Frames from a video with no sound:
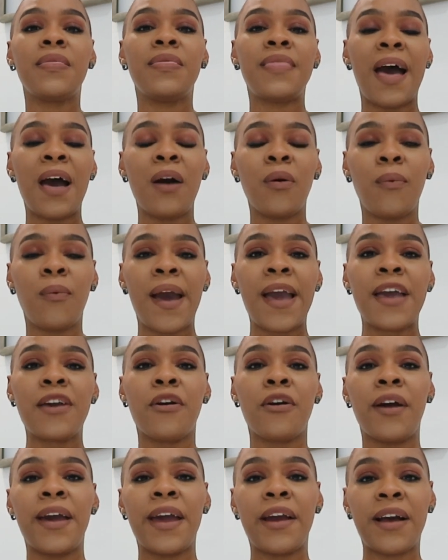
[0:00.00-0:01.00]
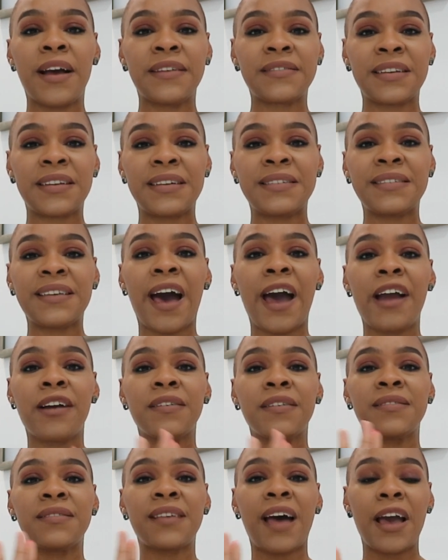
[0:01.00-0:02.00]
That way your hair has an
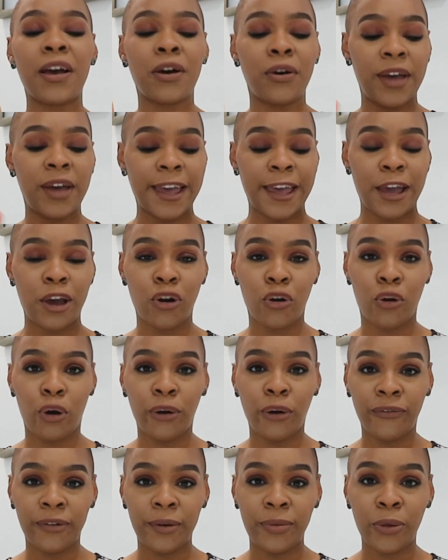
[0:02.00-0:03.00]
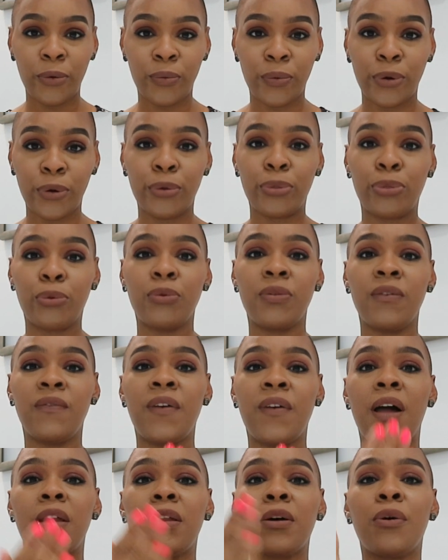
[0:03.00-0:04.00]
entire cycle. It can grow from the root through the
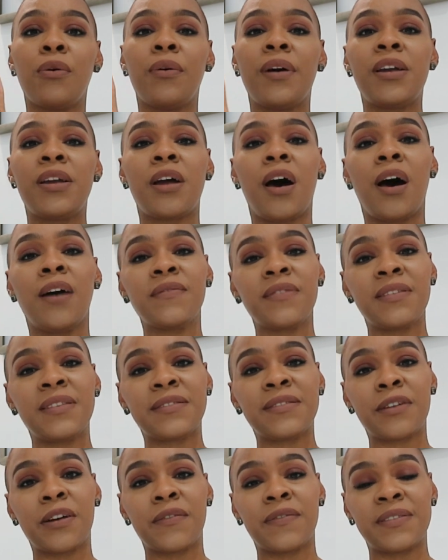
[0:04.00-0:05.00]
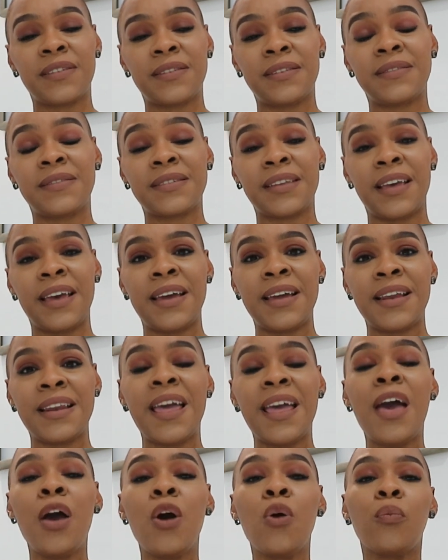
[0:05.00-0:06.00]
follicle and off to the surface of the
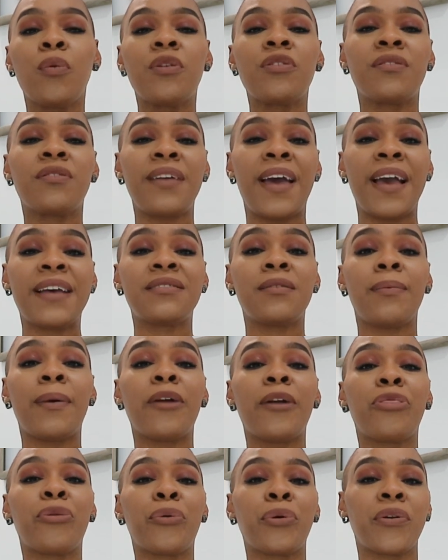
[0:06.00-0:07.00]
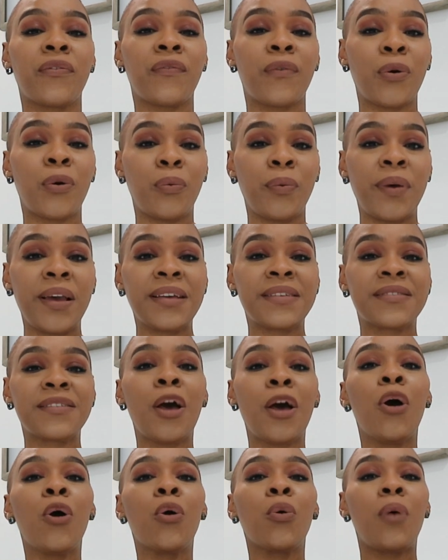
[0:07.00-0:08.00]
skin, which takes about 3 to 4 weeks.
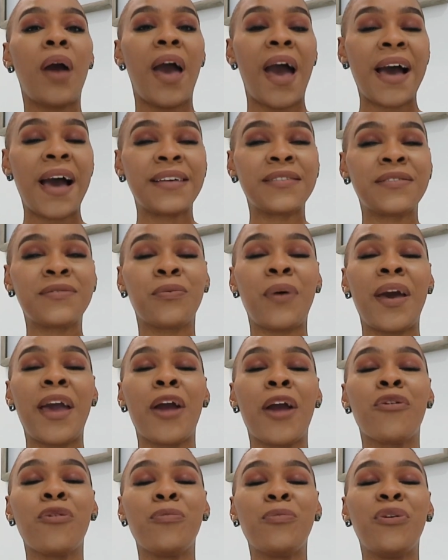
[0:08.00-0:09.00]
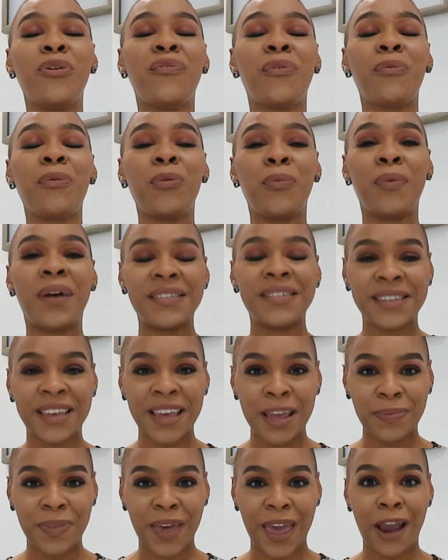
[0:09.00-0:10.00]
As to hair removal, we want to
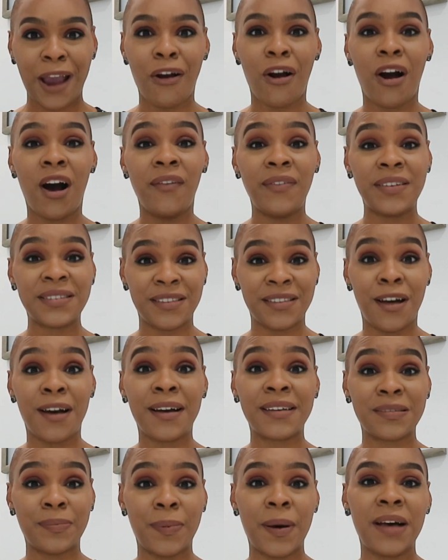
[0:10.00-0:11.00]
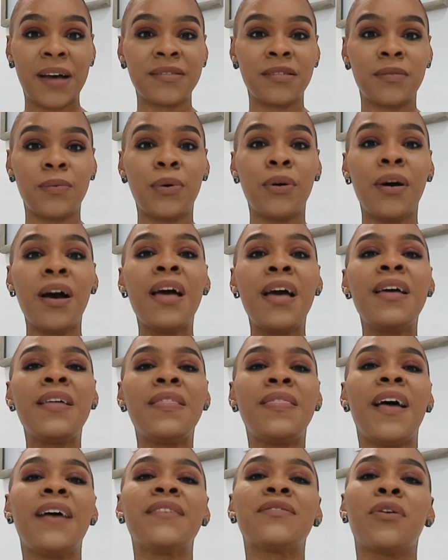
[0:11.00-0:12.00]
keep the hair off as long as possible.
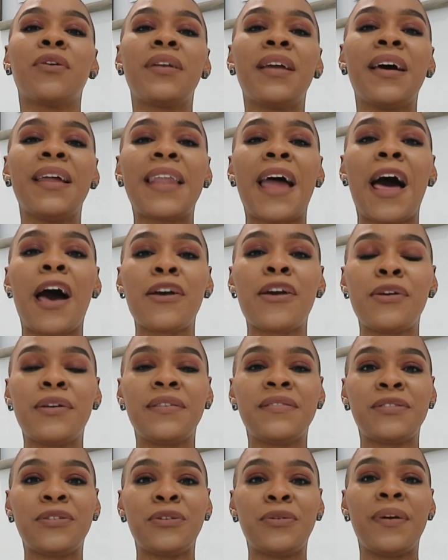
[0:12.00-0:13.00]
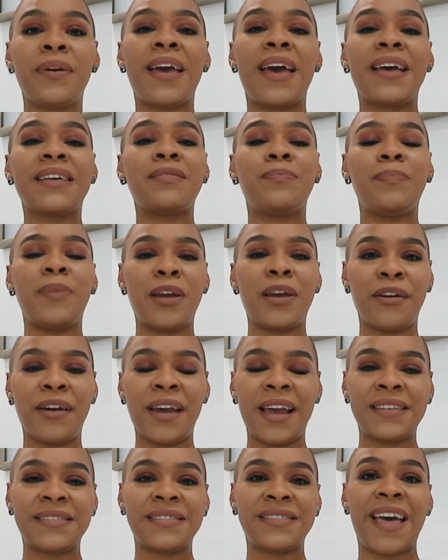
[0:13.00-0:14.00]
That's going to allow you to
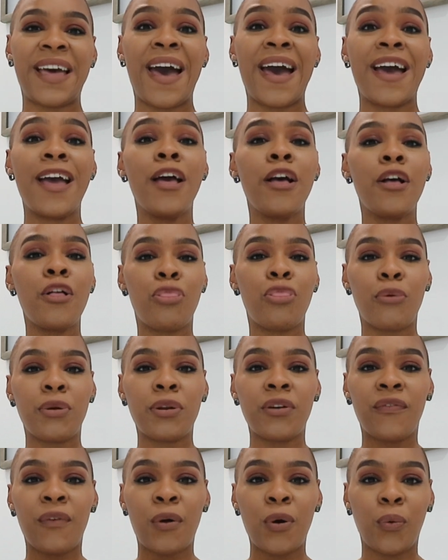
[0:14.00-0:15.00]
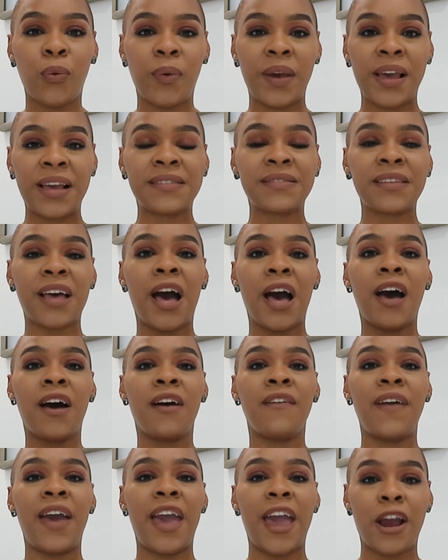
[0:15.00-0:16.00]
experience that 3 to 4 weeks
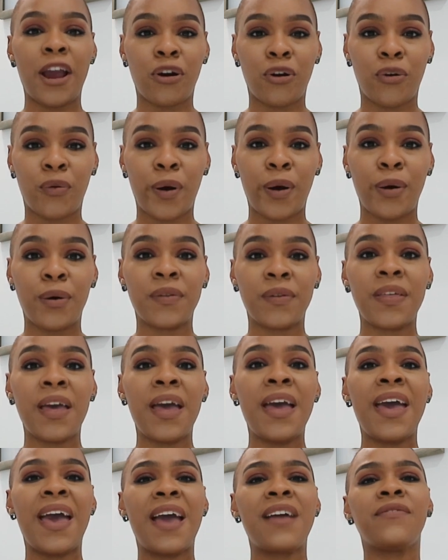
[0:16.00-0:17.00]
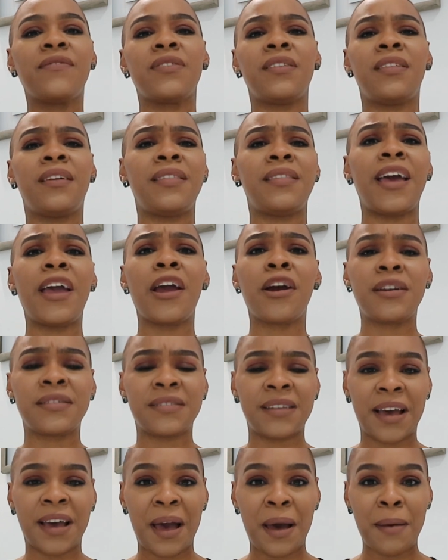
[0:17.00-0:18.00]
of hair growth and so that the hair
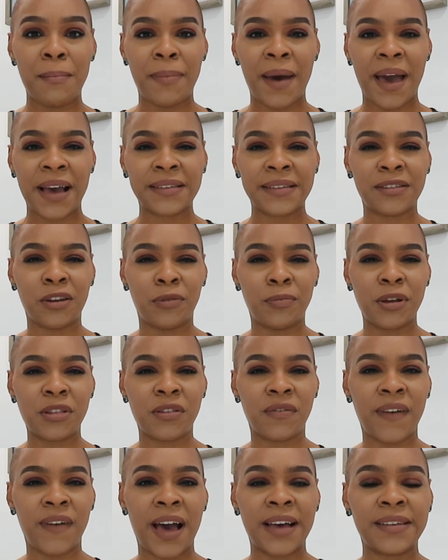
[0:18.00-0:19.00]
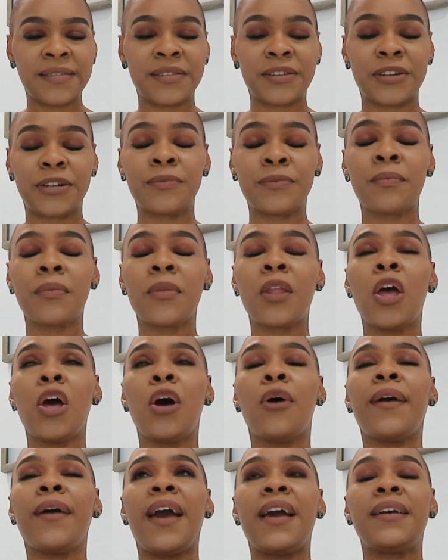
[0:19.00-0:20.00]
doesn't come back so much faster.
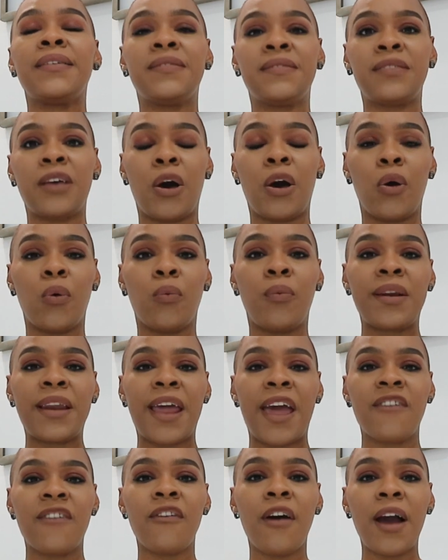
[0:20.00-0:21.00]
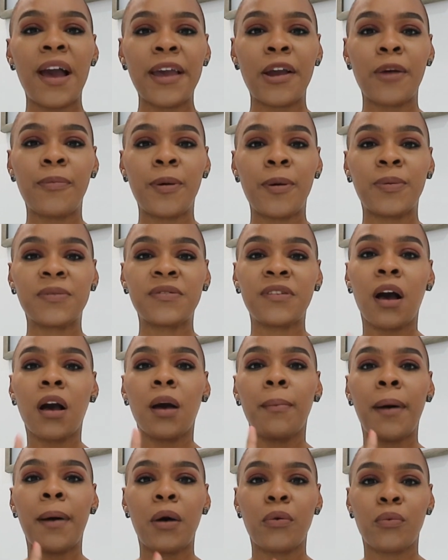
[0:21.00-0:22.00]
Okay, so whenever I hear people talk
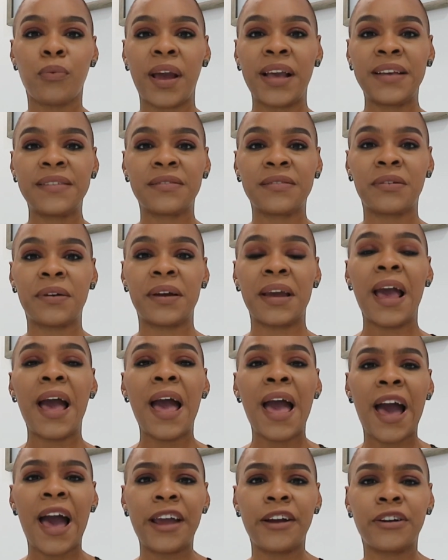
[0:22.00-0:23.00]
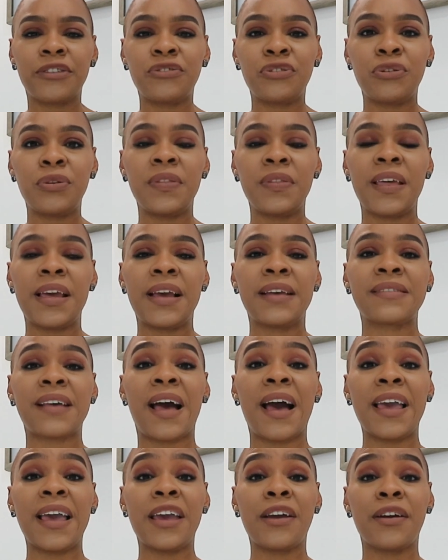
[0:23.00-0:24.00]
about razoring, I hear two things.
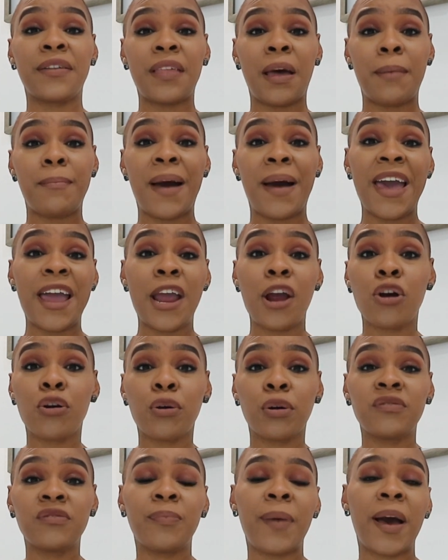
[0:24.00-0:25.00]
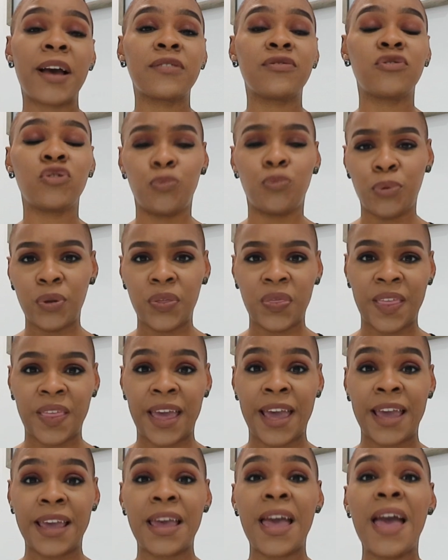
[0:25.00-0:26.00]
I hear that my hair grows back super
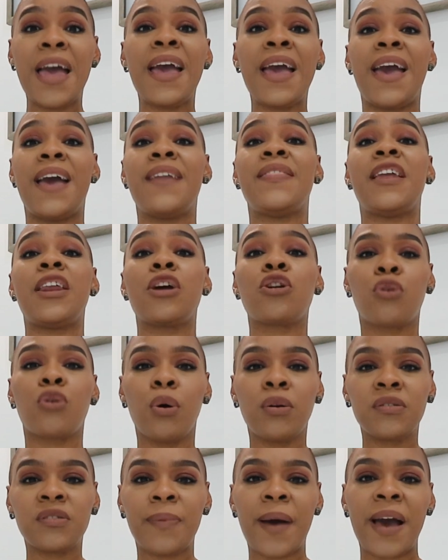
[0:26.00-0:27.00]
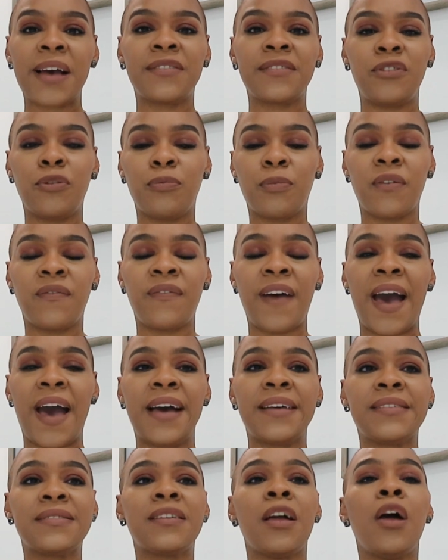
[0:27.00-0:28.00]
thick and that it grows back super
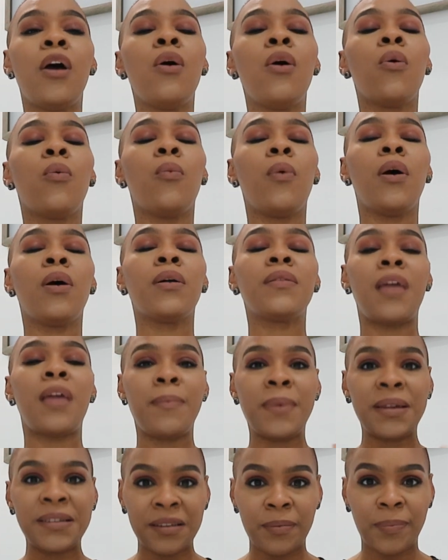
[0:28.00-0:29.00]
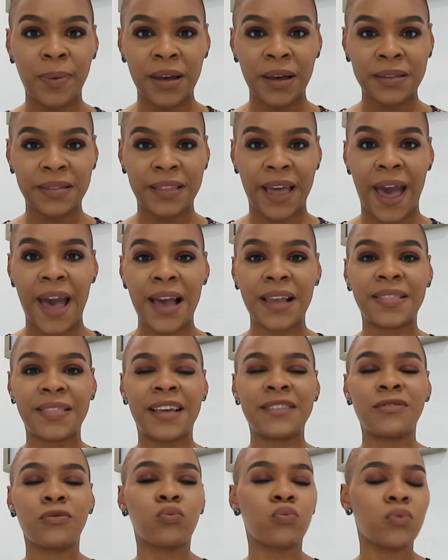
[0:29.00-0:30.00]
fast. Well, let me debunk that.
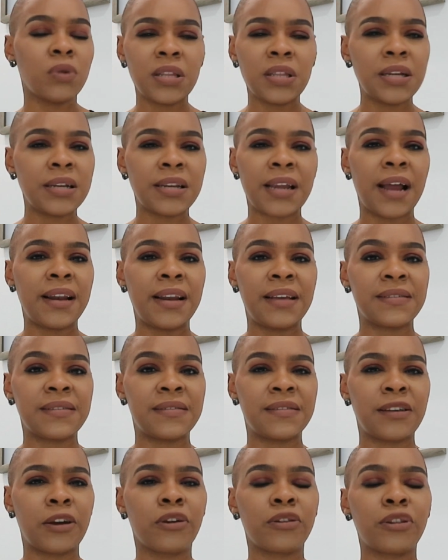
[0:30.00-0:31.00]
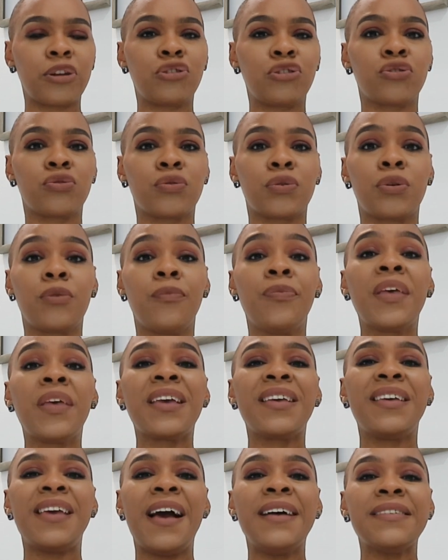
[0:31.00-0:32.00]
That's really not necessarily true.
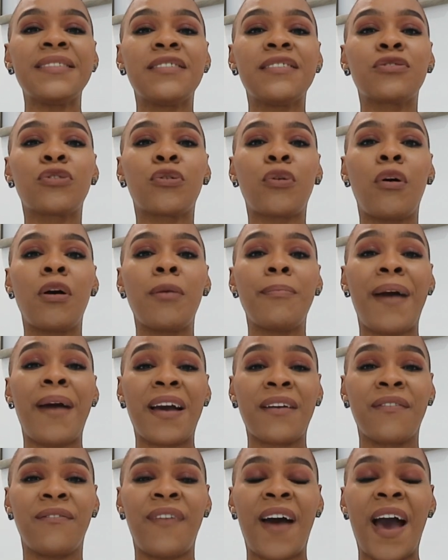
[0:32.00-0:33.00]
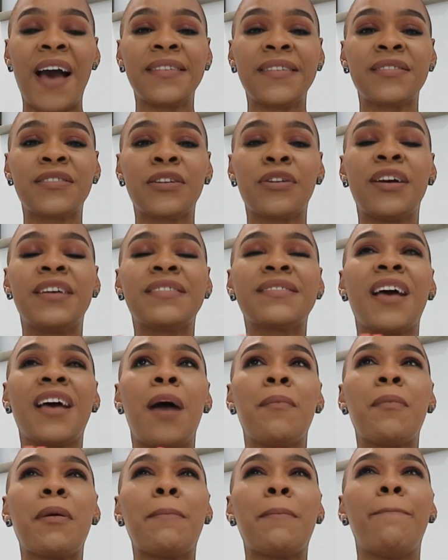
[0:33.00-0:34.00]
Yes, it's growing back faster. It's
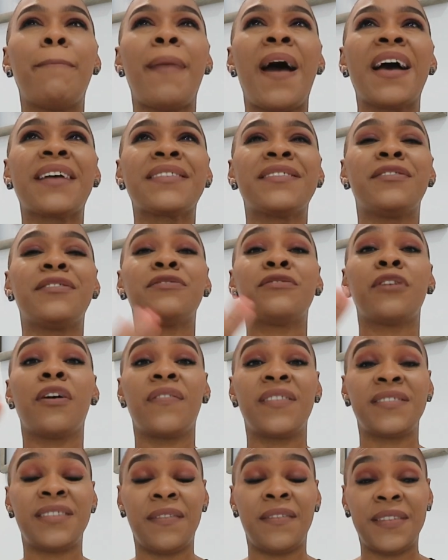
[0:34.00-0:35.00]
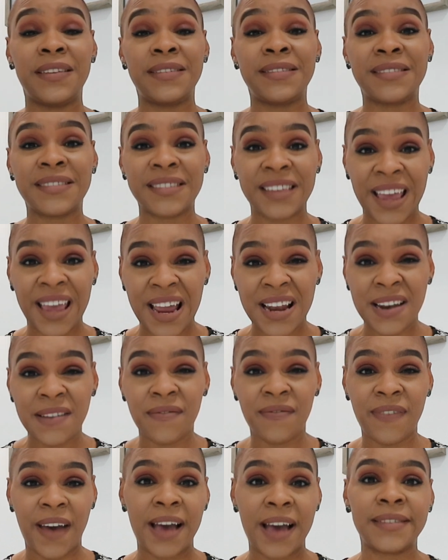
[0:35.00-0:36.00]
coming back to the surface of the
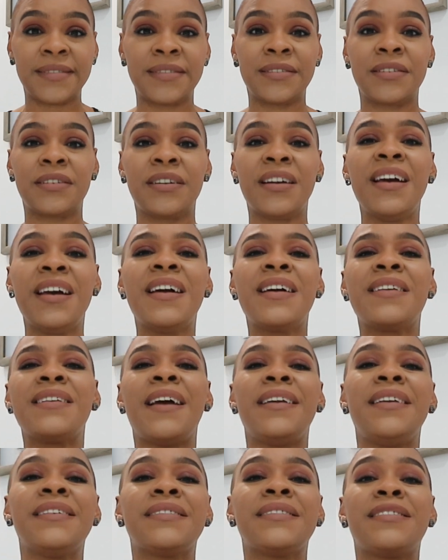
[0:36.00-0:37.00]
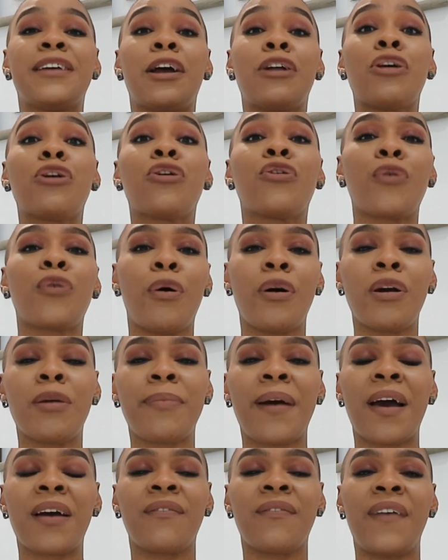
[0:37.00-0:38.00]
skin faster, not necessarily growing
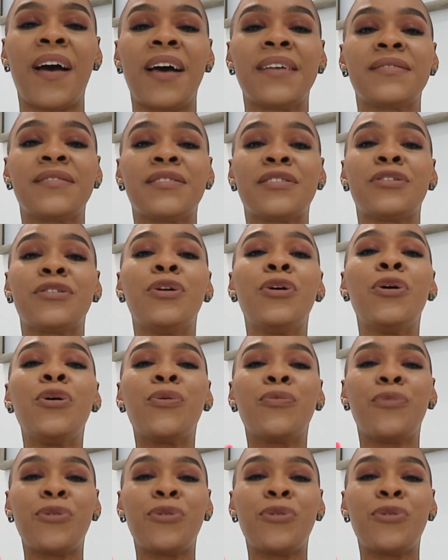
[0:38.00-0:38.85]
back faster.